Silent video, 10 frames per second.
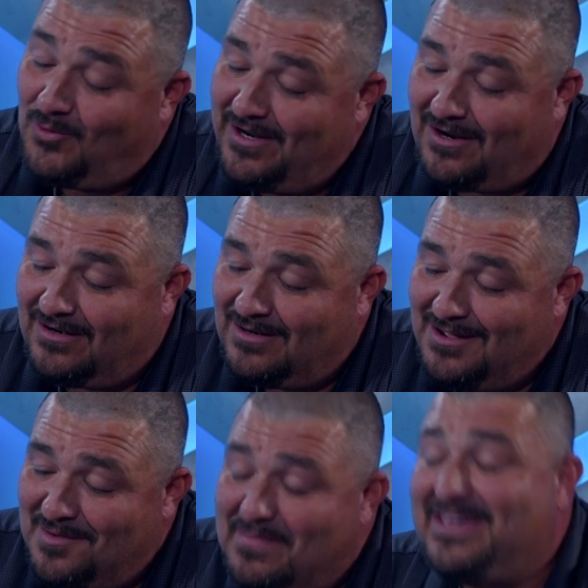are
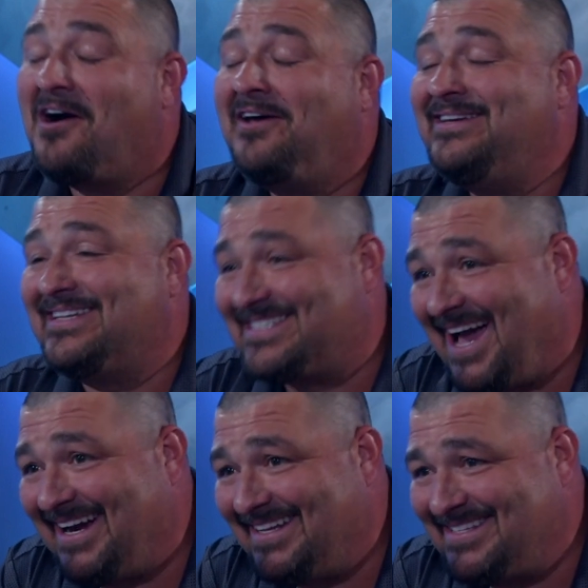beyond
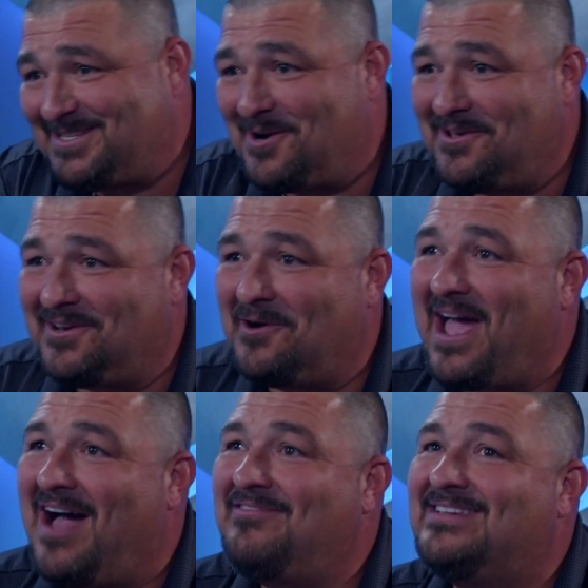excited. So,
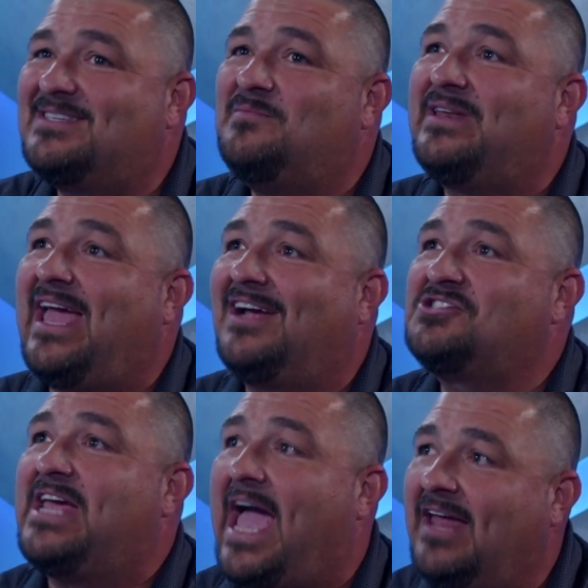having somebody
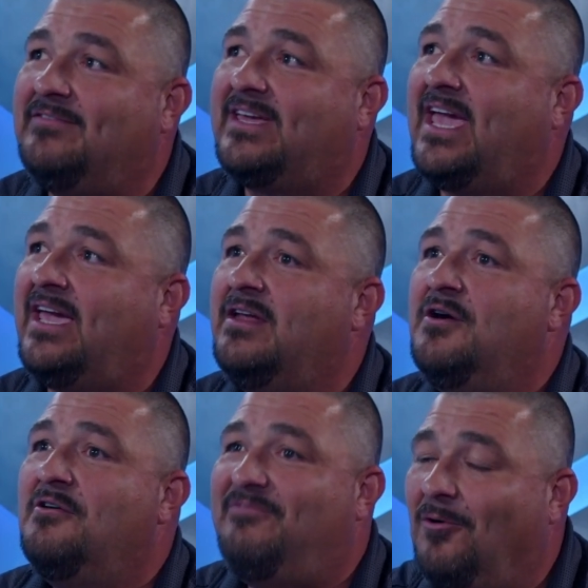actually advocate
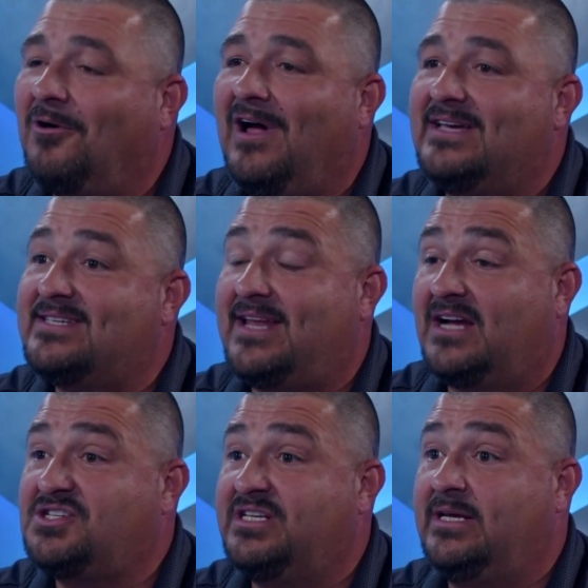for us and
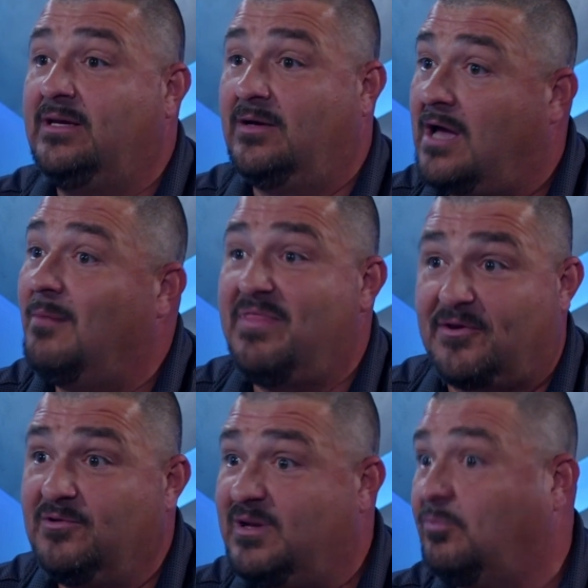actually come
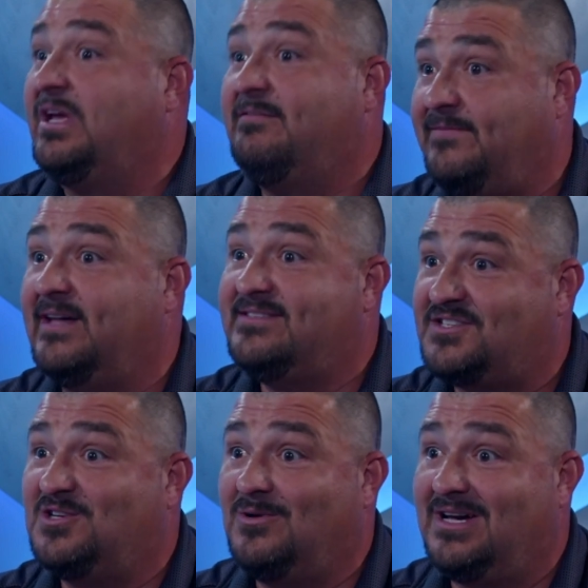through and bring funds
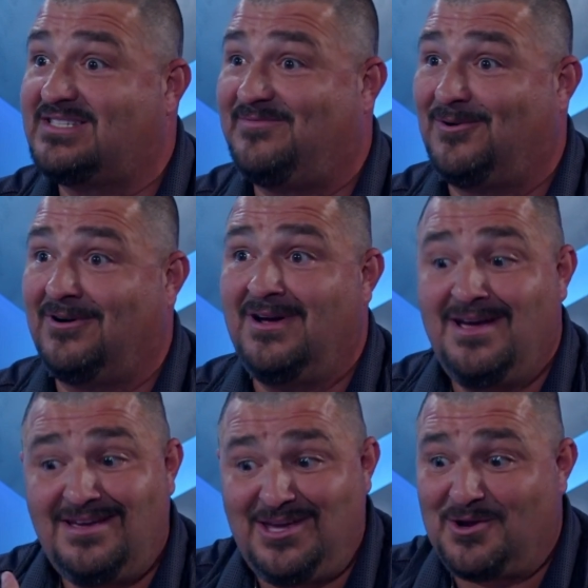to us for,
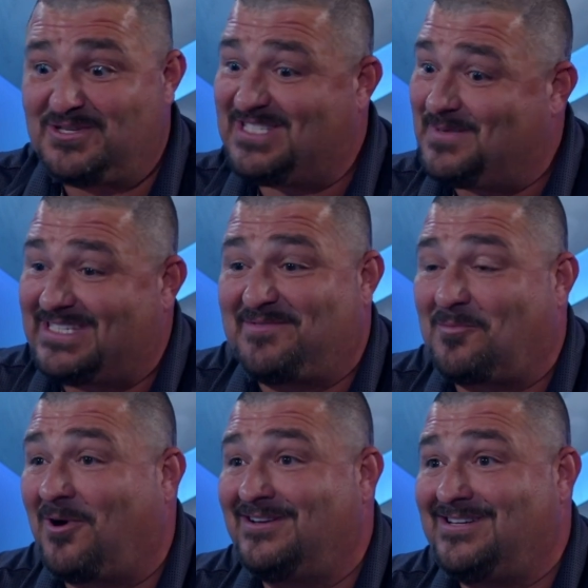specific
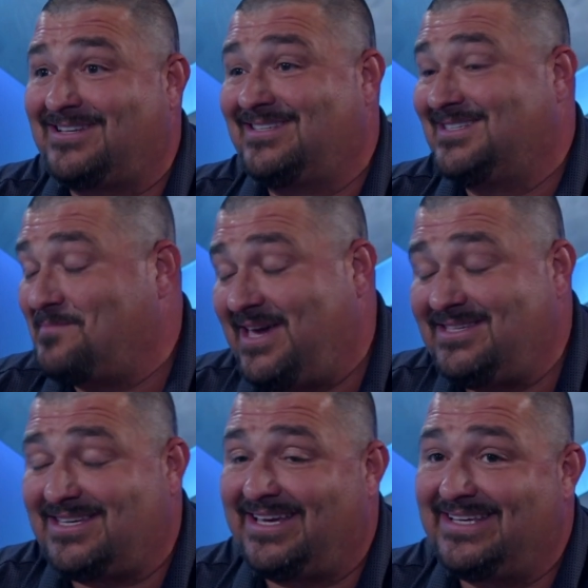projects is
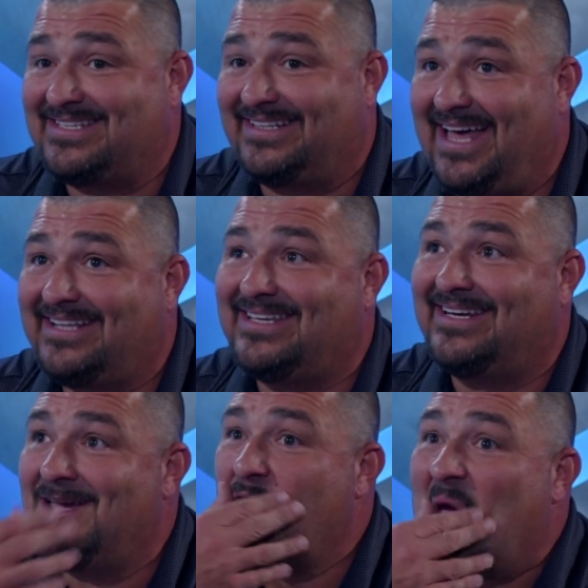amazing. And as an
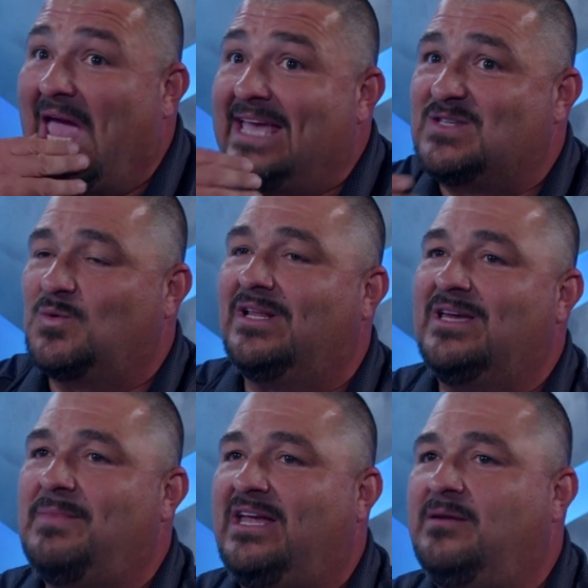elected, it's really
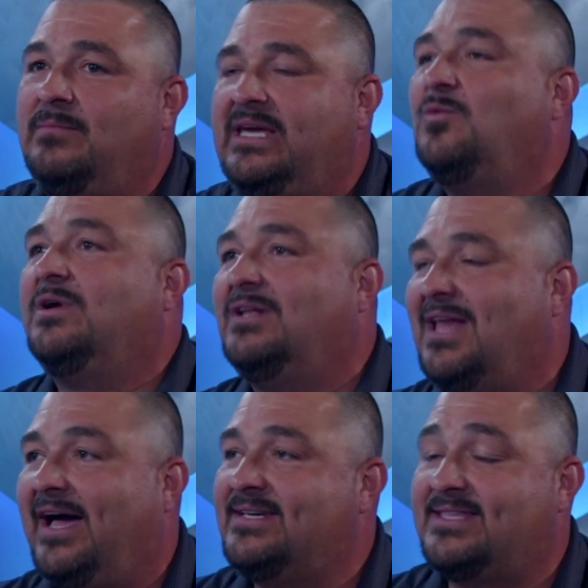made me
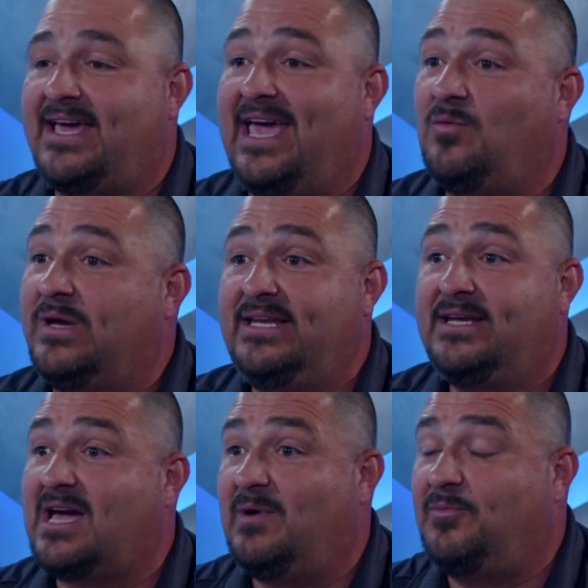realize that, hey, we need to
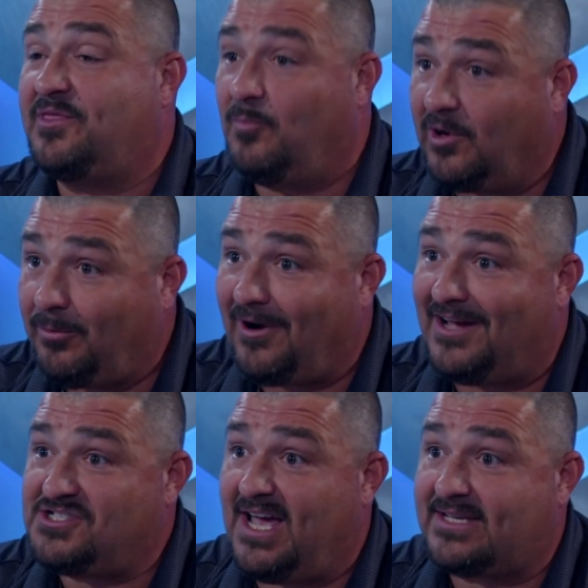come up with more
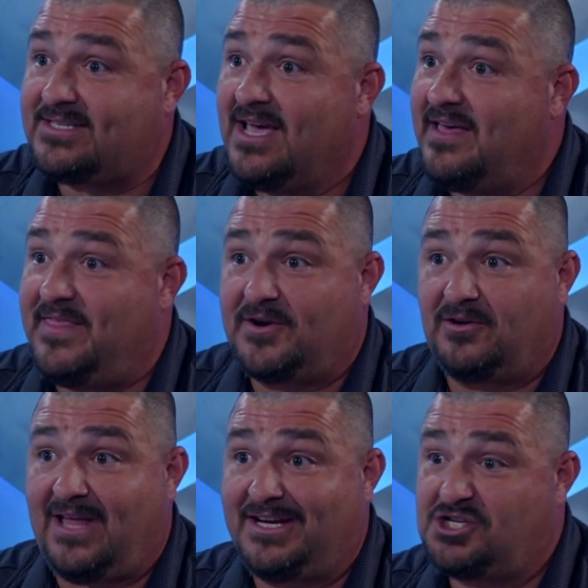projects that are
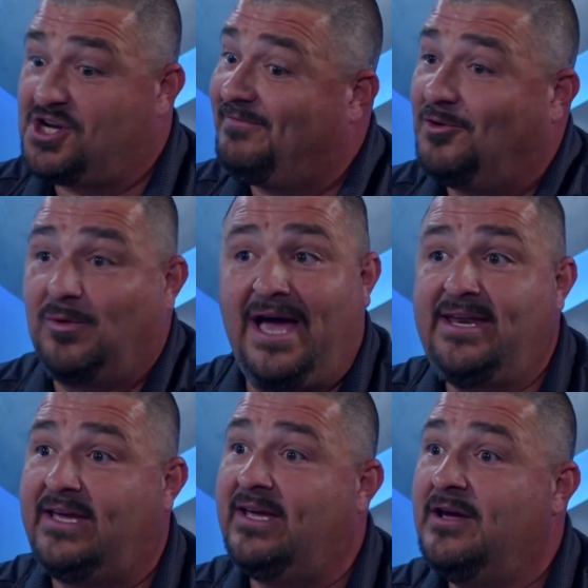like shovel
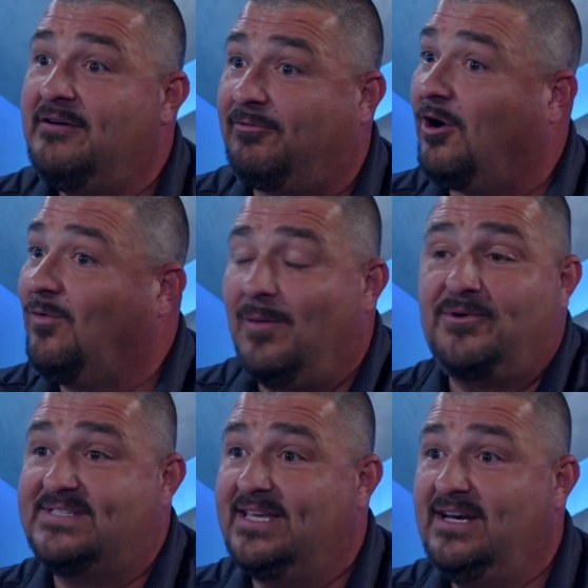ready for our
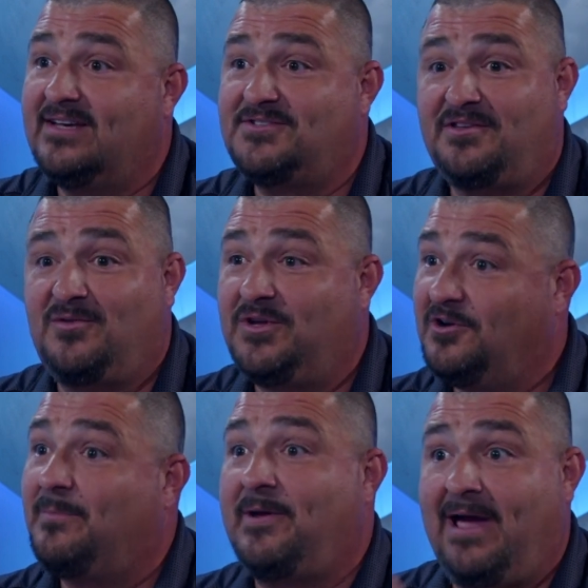representatives so that when
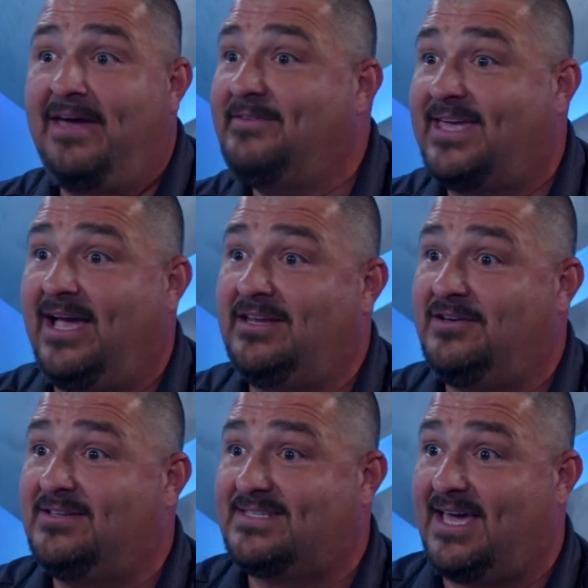you're up there advocating, you
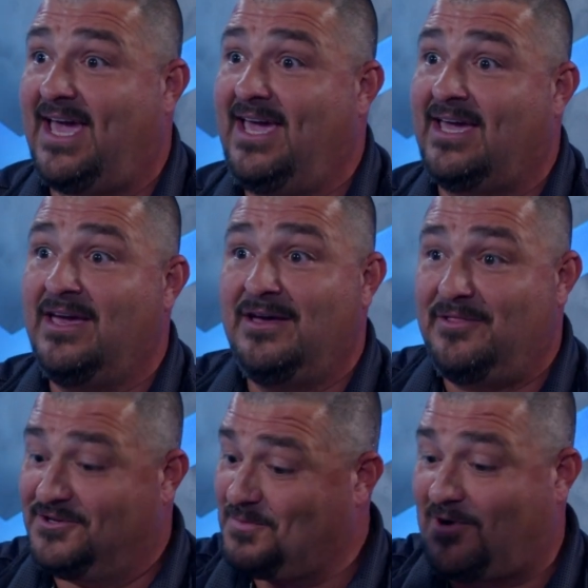can say, hey,
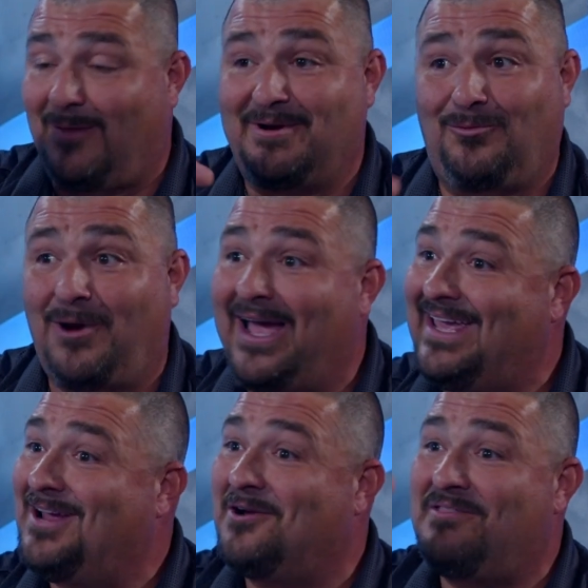there's a property right
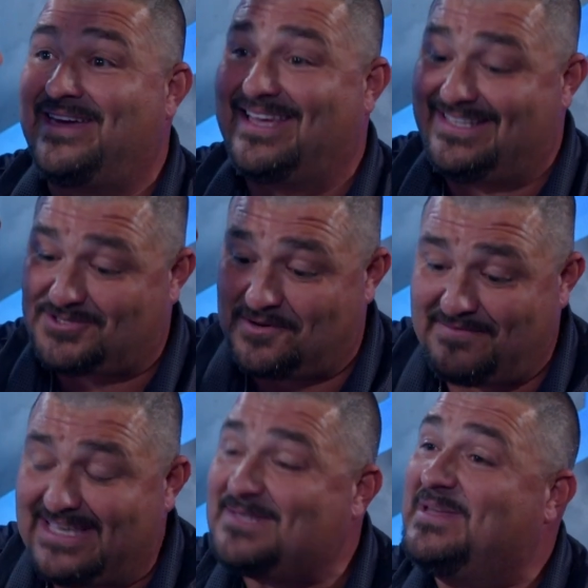here that can serve
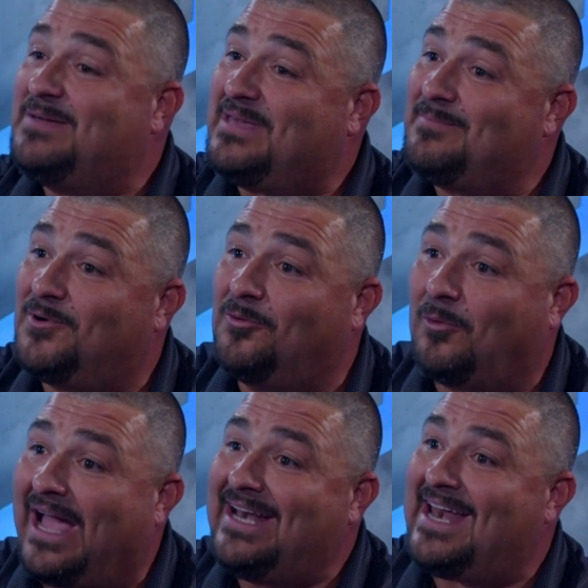this many people
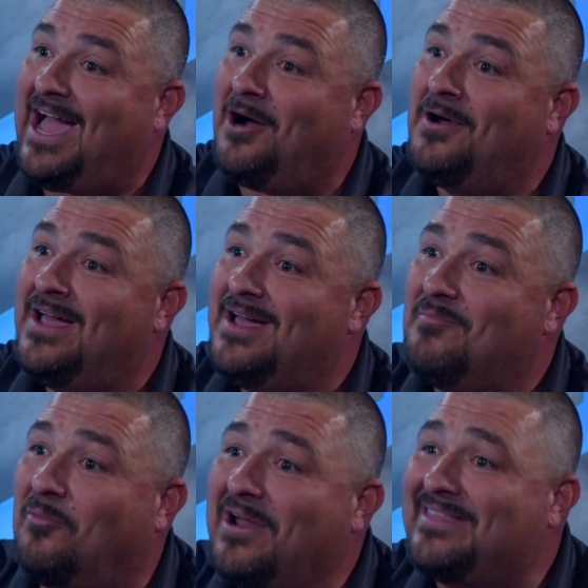right now.
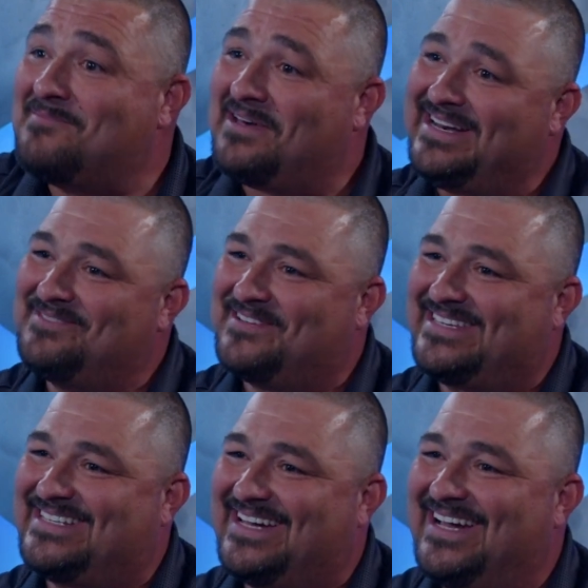Bring the money to Vista.